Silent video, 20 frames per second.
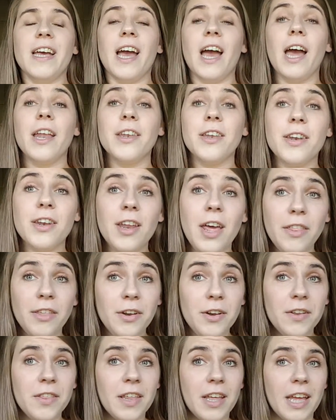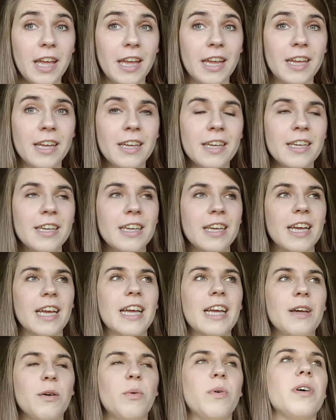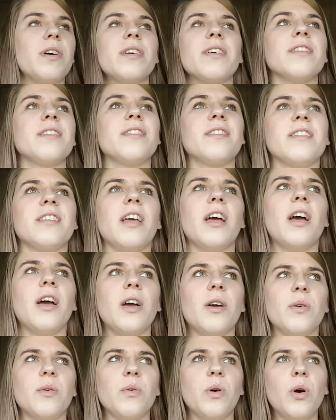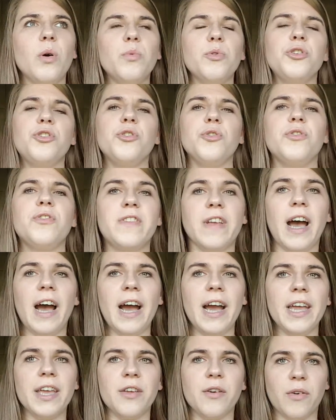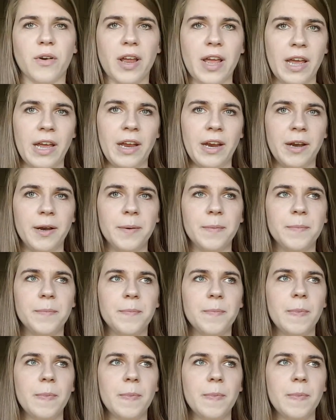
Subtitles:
Another thing was, oh, would you dye your hair?